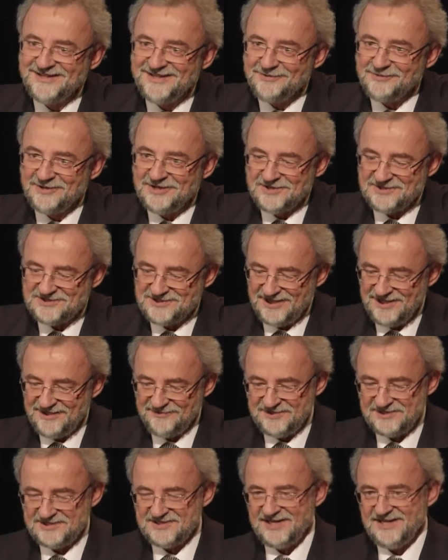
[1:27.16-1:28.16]
what else you have
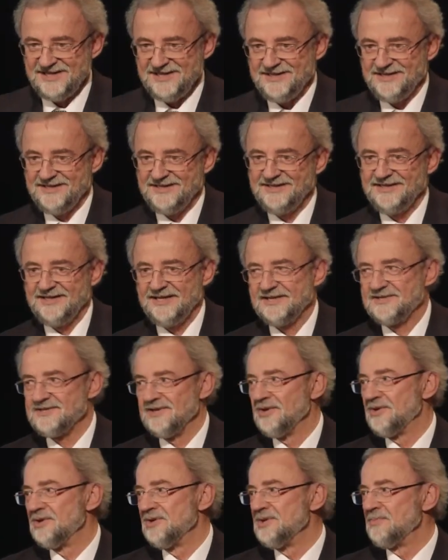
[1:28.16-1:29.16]
to say.
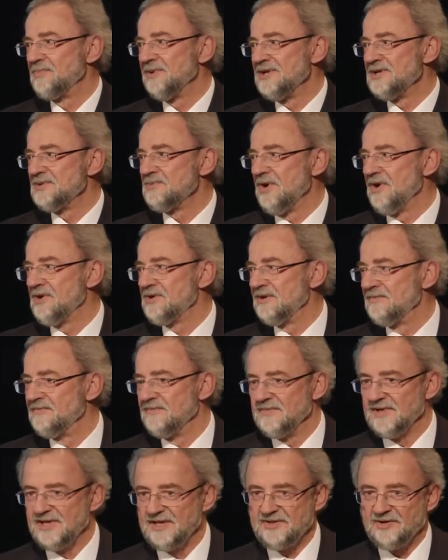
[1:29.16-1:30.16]
So could you please
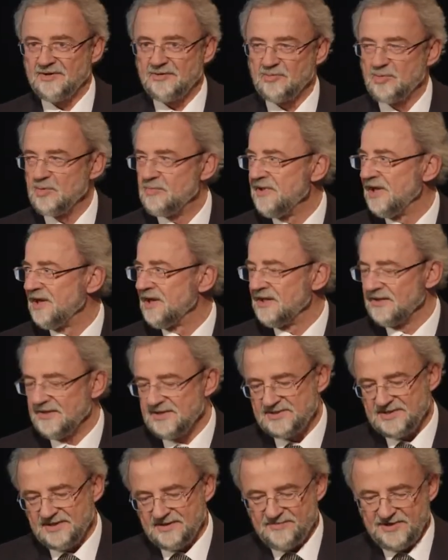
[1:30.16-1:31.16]
welcome the Honourable Bill
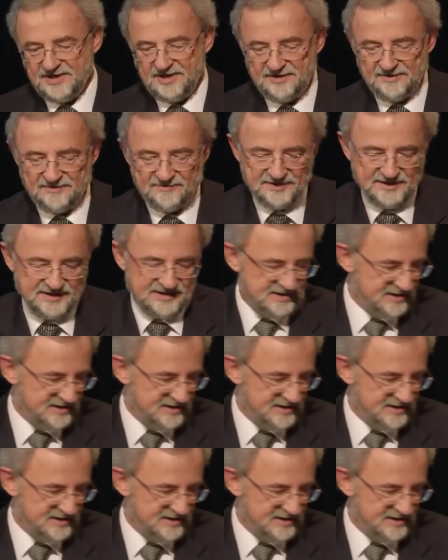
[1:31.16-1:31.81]
English to the podium, please.